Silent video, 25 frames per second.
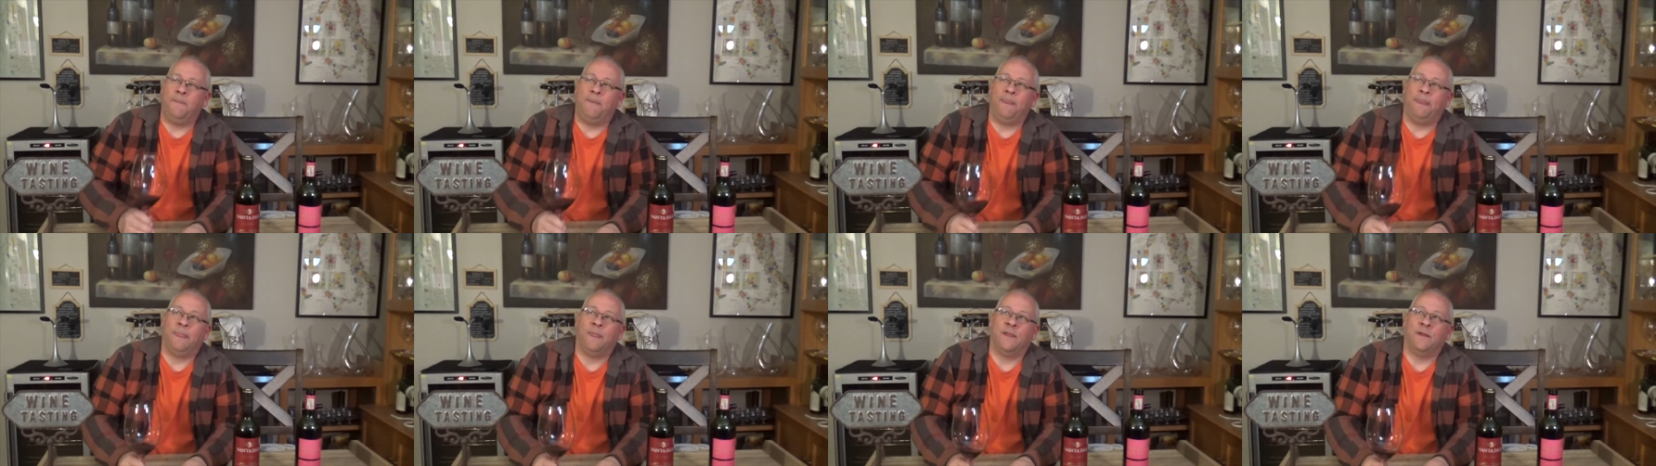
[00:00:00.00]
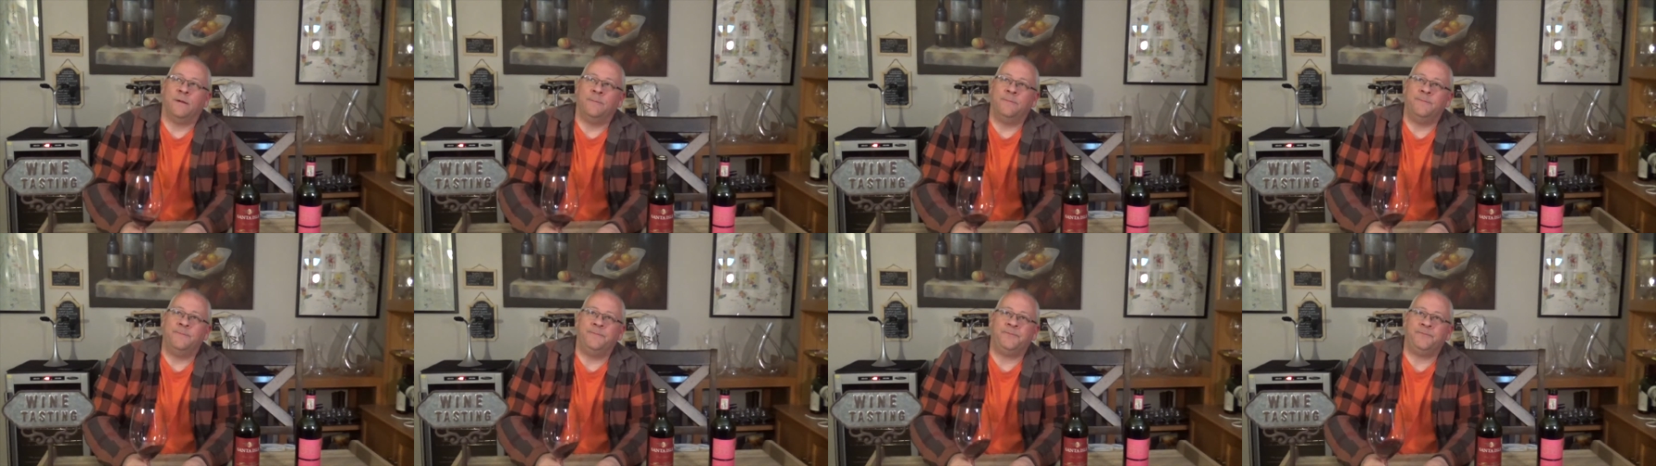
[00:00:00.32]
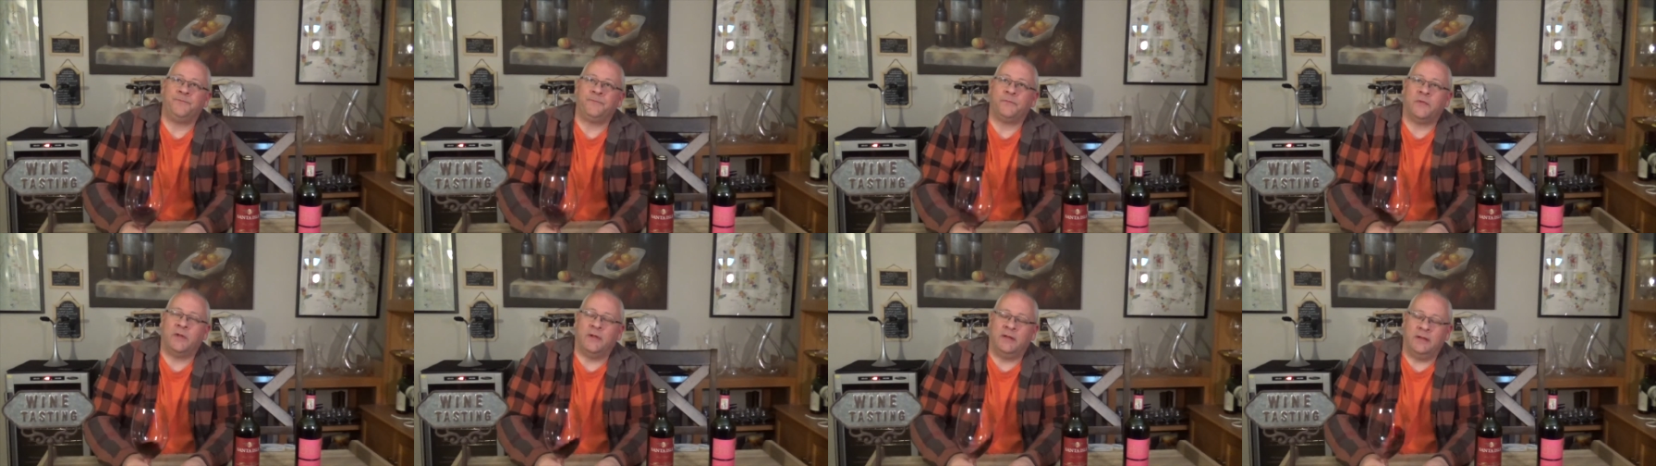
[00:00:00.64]

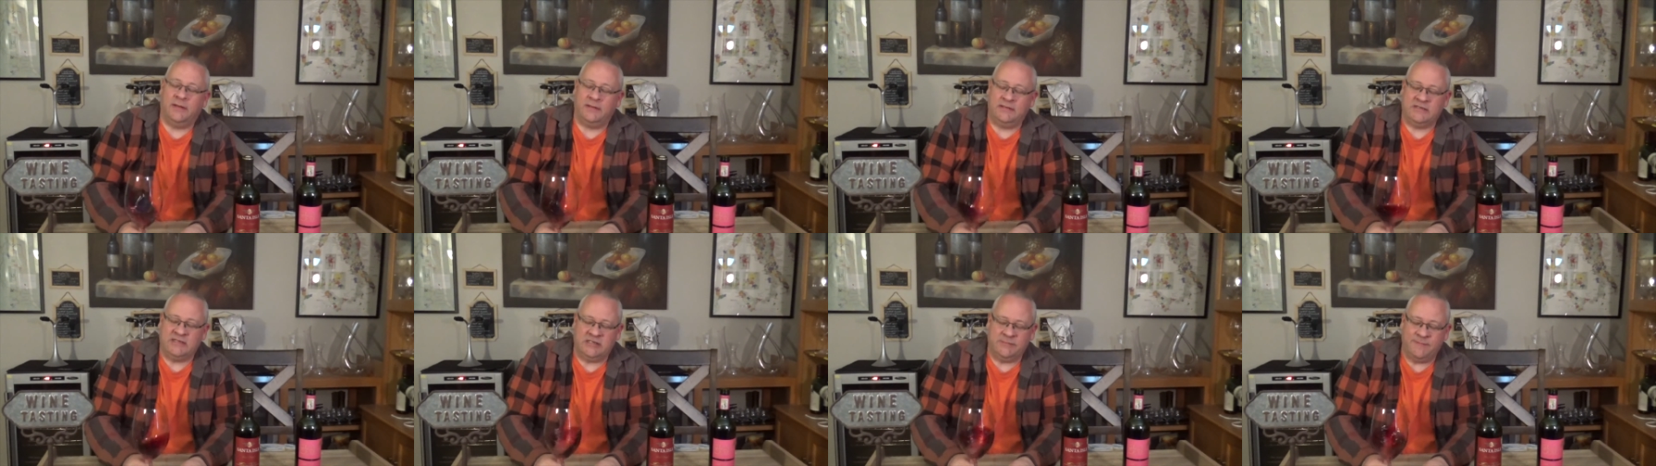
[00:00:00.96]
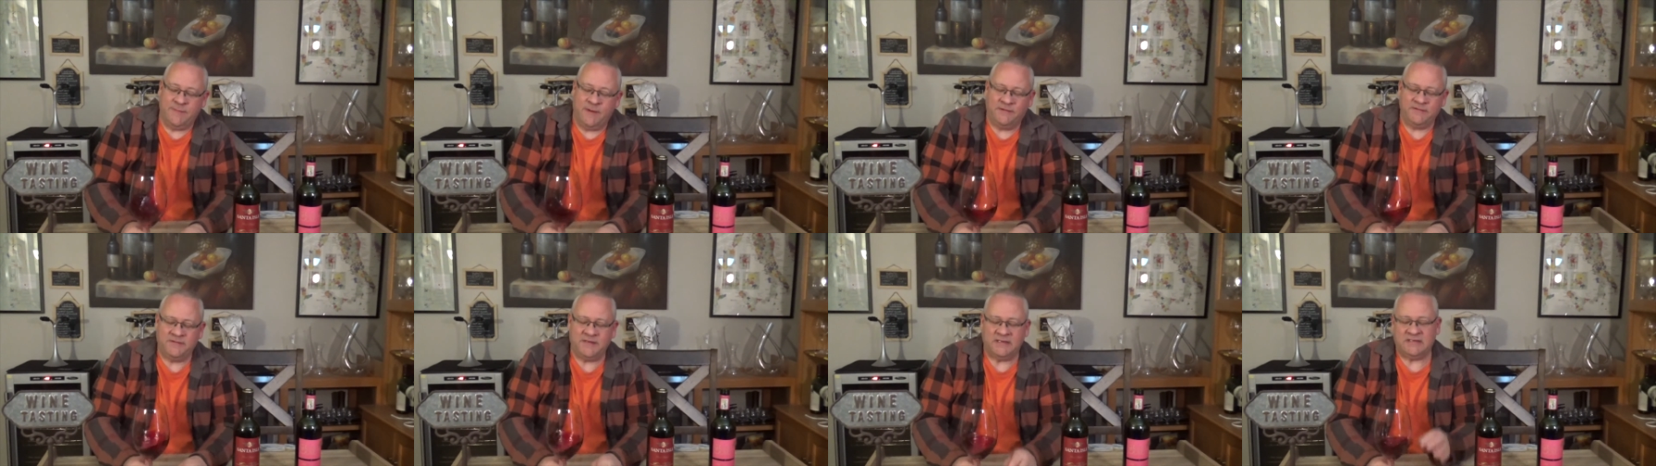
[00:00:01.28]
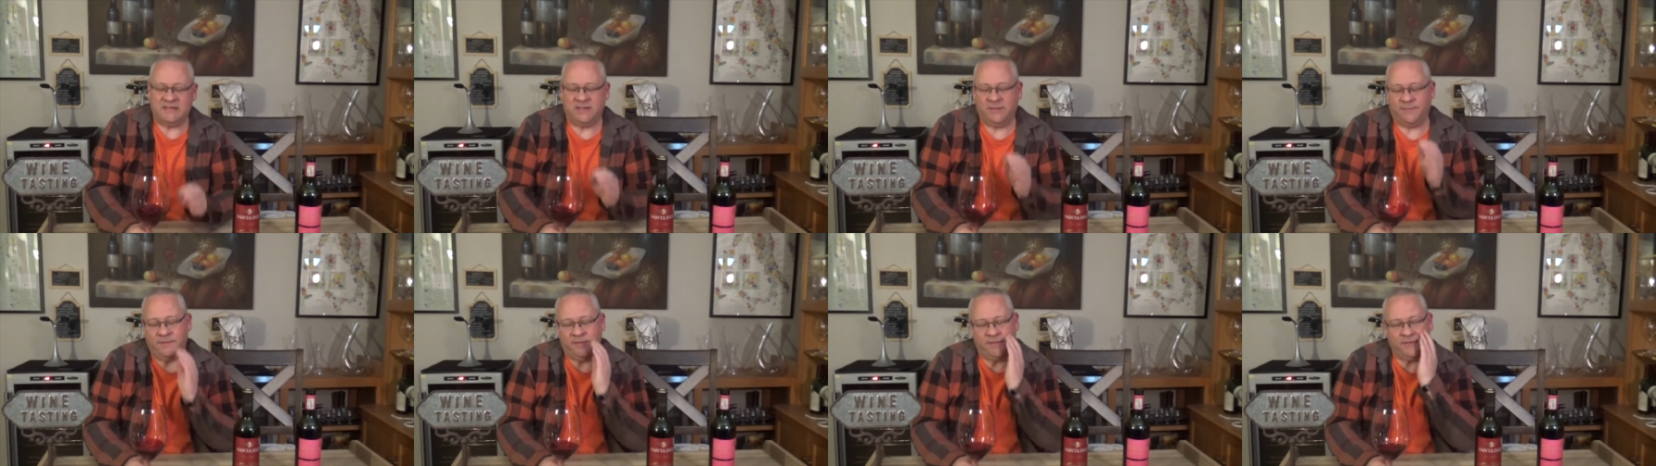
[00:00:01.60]
It smells like
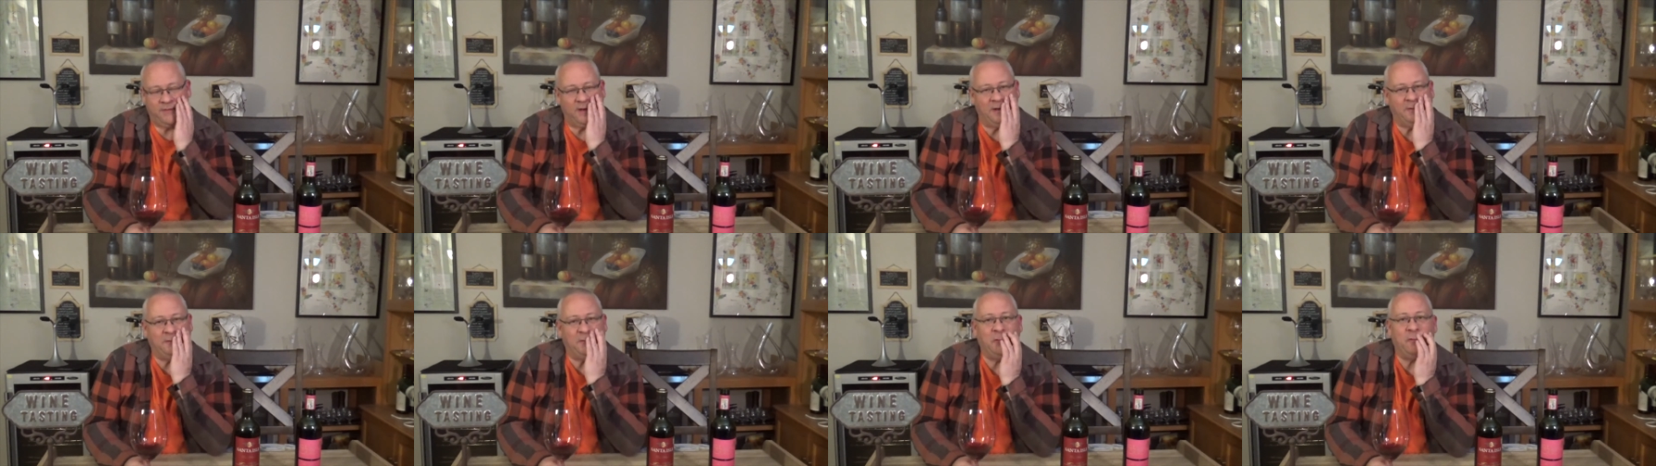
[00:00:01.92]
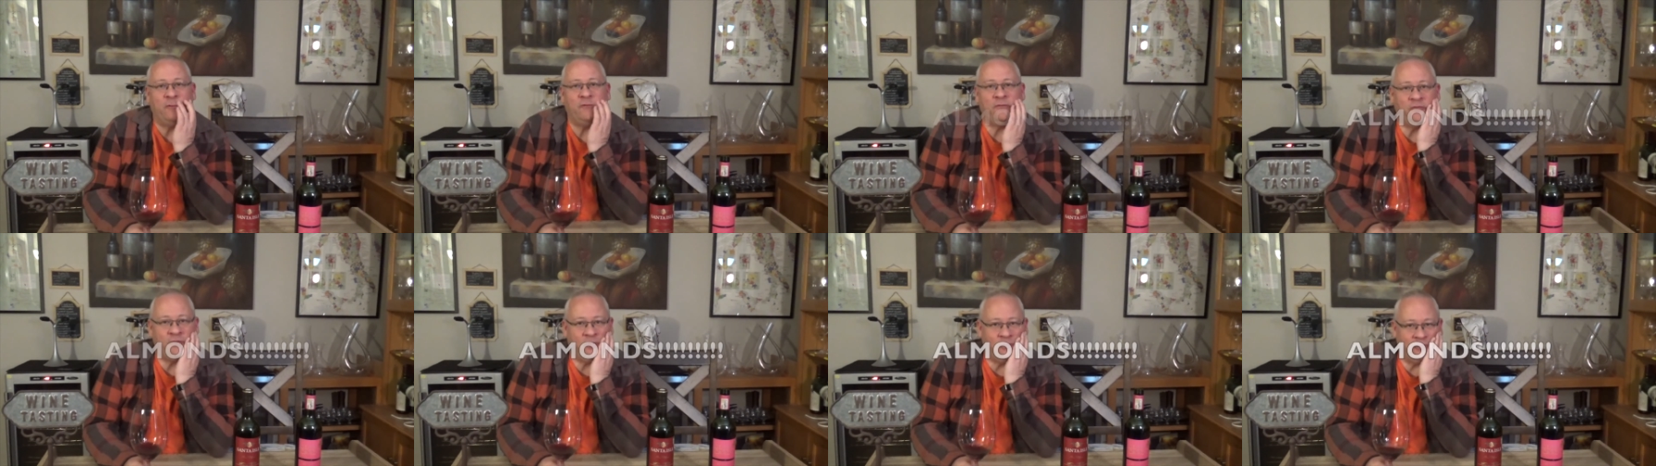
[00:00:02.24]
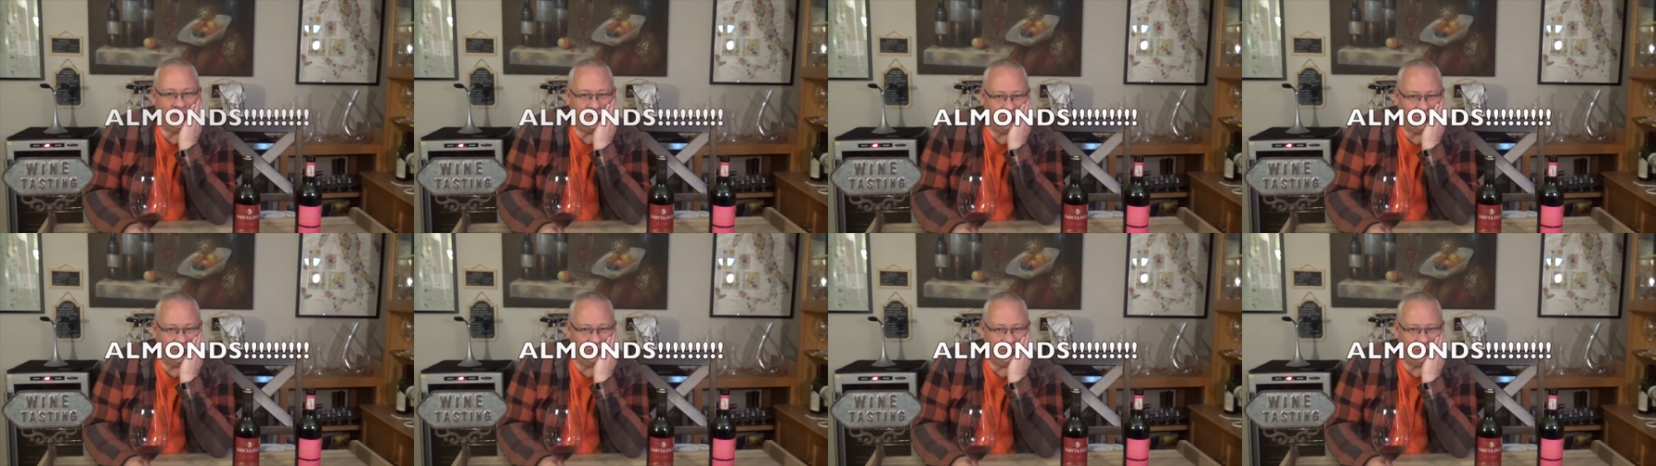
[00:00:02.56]
something that I don't totally